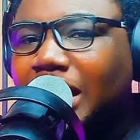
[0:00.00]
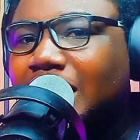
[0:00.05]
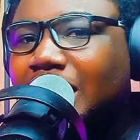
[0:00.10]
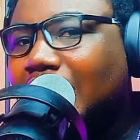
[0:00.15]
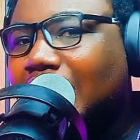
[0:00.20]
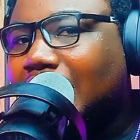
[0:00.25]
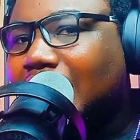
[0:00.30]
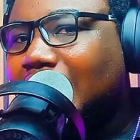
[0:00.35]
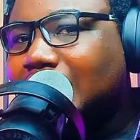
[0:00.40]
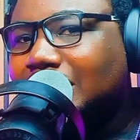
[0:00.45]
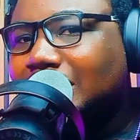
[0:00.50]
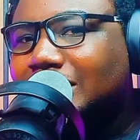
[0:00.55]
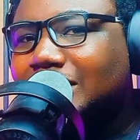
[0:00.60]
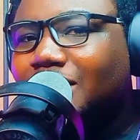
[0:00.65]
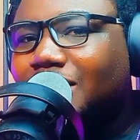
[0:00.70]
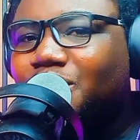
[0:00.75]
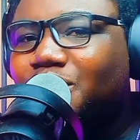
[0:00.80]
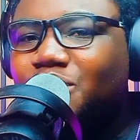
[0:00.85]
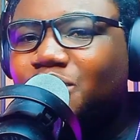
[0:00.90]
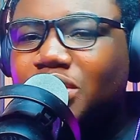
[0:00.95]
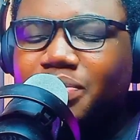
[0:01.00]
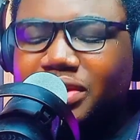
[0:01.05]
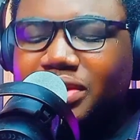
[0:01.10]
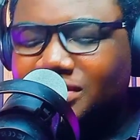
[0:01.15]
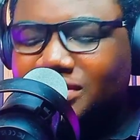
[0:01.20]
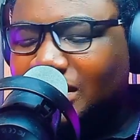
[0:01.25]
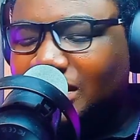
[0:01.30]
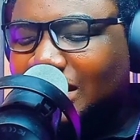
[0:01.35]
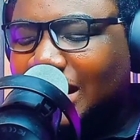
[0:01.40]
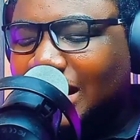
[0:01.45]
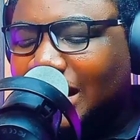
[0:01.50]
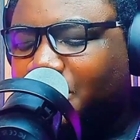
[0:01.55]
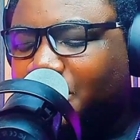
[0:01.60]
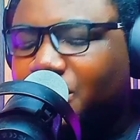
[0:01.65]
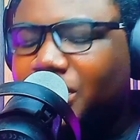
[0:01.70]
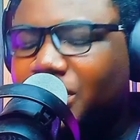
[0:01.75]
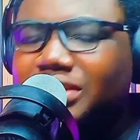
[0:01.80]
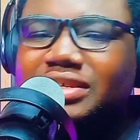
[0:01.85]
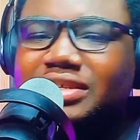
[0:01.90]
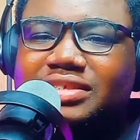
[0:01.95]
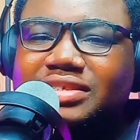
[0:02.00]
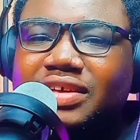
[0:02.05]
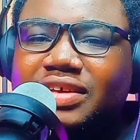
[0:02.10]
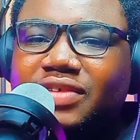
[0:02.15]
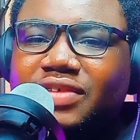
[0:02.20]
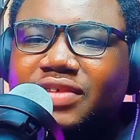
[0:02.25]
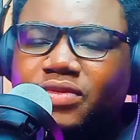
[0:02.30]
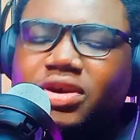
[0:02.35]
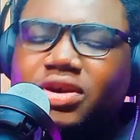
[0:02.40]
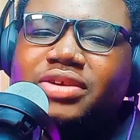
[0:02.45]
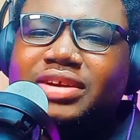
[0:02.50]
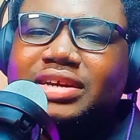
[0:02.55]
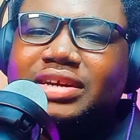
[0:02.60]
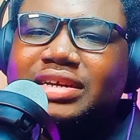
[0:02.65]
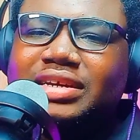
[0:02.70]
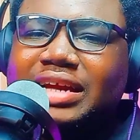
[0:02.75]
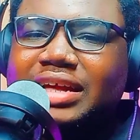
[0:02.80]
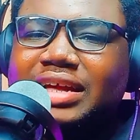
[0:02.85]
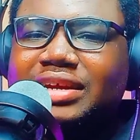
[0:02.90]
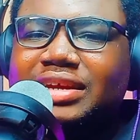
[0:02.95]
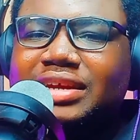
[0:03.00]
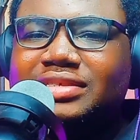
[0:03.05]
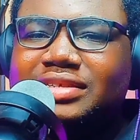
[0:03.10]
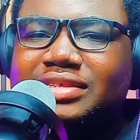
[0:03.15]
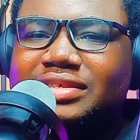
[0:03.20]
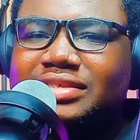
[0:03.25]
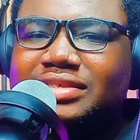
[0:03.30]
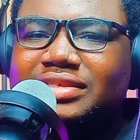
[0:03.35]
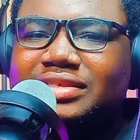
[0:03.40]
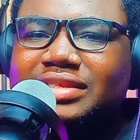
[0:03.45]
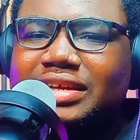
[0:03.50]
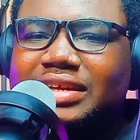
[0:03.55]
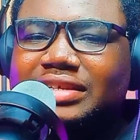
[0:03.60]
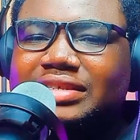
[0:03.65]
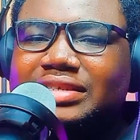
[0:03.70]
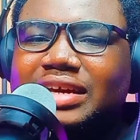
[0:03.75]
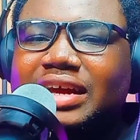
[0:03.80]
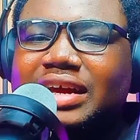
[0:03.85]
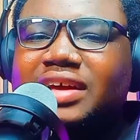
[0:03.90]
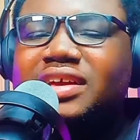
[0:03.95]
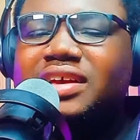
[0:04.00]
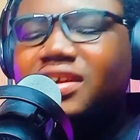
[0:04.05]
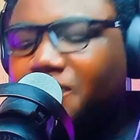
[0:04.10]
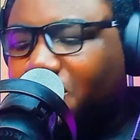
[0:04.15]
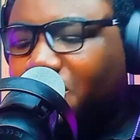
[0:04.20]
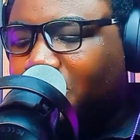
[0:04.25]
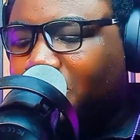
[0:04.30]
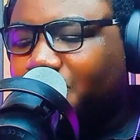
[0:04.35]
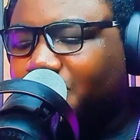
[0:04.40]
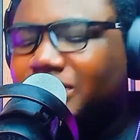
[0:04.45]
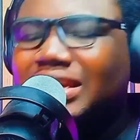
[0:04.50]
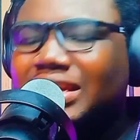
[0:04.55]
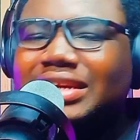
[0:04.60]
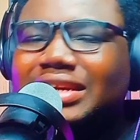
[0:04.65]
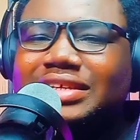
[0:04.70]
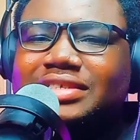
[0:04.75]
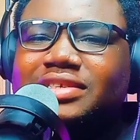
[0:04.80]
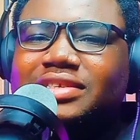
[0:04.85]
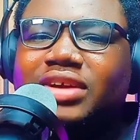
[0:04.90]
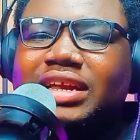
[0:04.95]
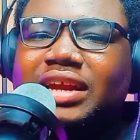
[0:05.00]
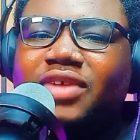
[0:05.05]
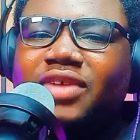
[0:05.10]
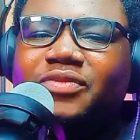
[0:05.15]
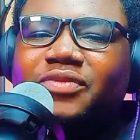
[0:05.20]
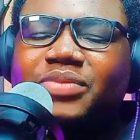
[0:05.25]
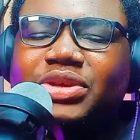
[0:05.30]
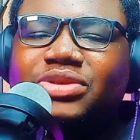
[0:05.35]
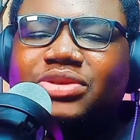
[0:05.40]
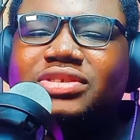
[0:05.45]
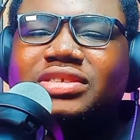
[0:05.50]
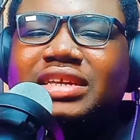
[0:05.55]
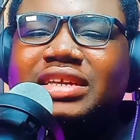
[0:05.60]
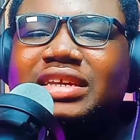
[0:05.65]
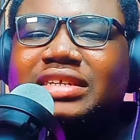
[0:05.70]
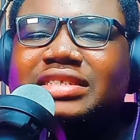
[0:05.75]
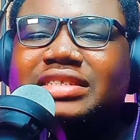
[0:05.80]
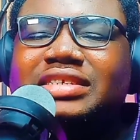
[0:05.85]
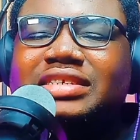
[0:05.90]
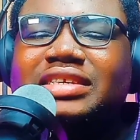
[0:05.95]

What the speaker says: And me personally, I purchased the 400 Ghana cedis data from Telecel and I've been using it